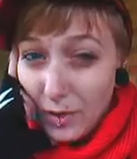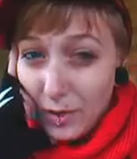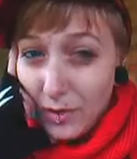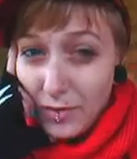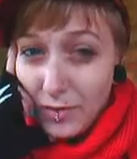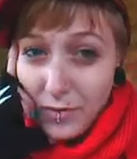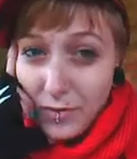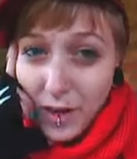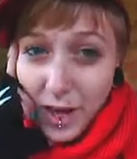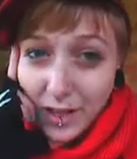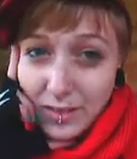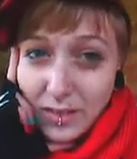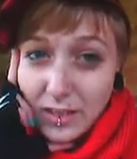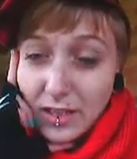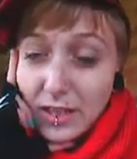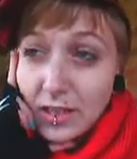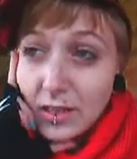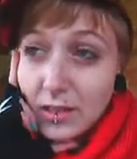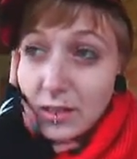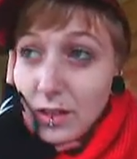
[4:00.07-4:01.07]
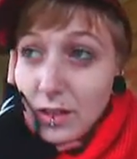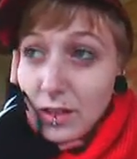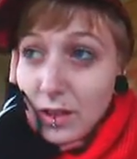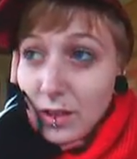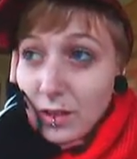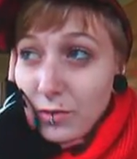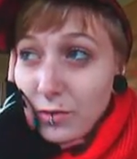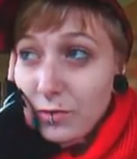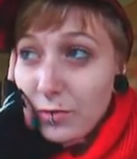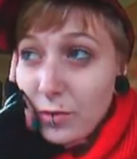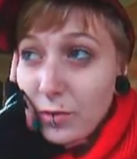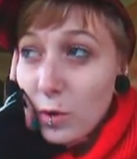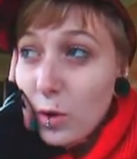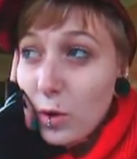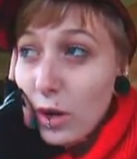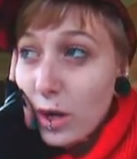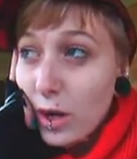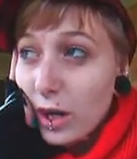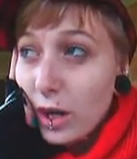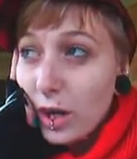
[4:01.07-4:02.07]
out of the vaccine
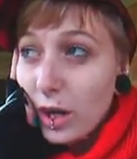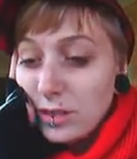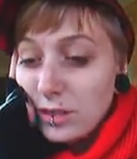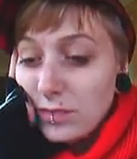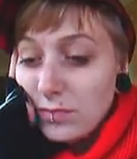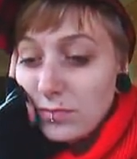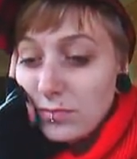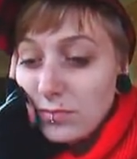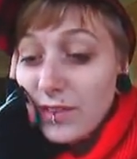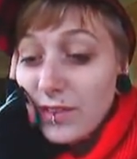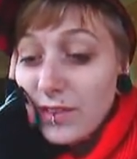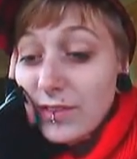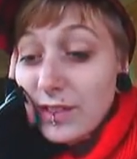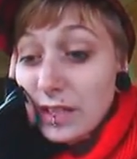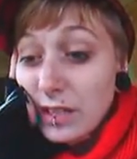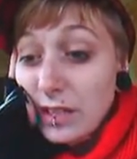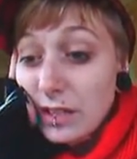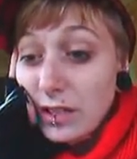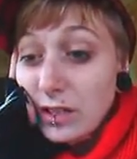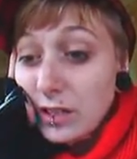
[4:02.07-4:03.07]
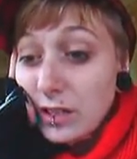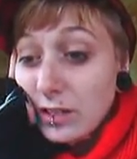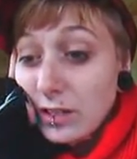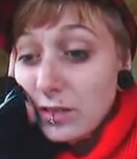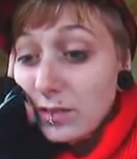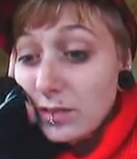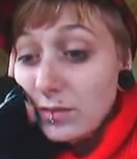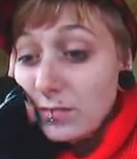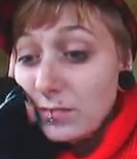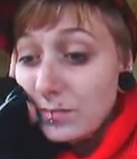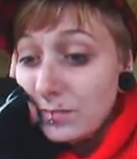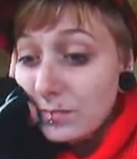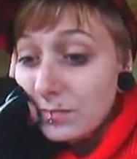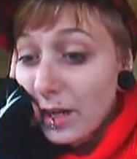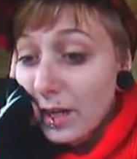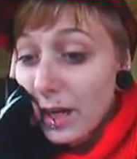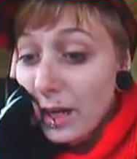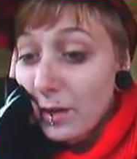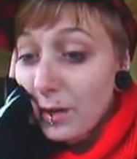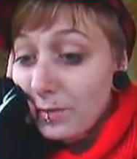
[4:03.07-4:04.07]
for 17 years
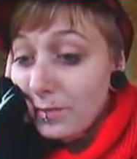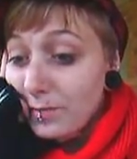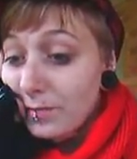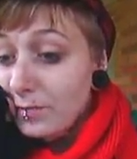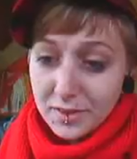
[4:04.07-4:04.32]
now.